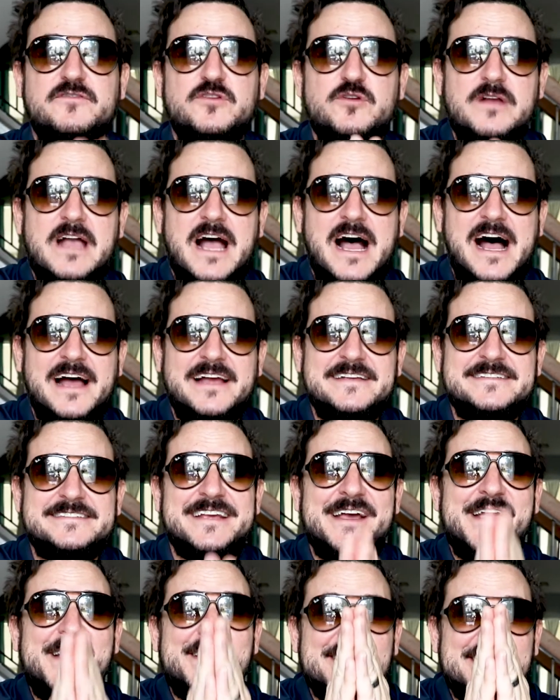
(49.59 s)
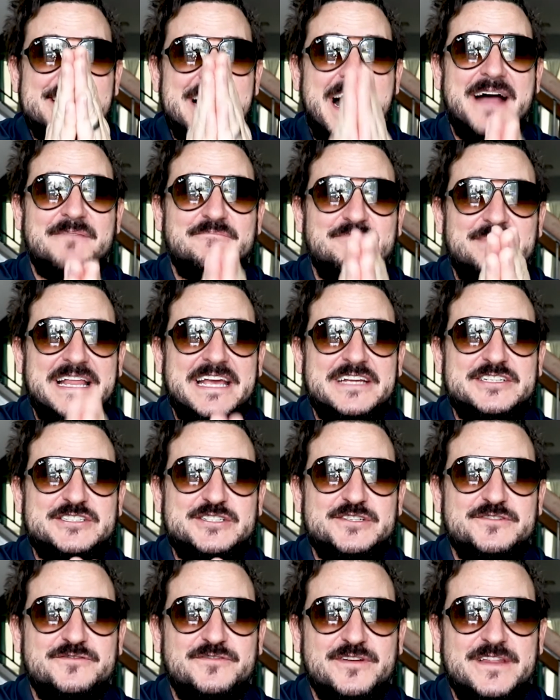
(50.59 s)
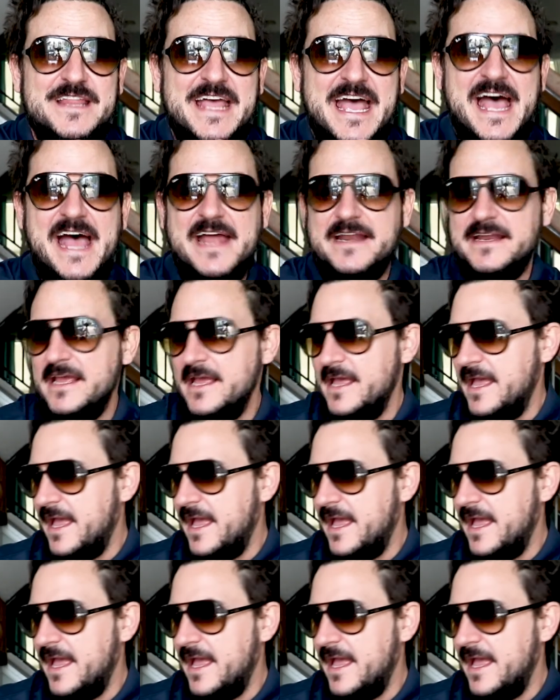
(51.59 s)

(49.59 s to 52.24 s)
you guys. God bless you for that.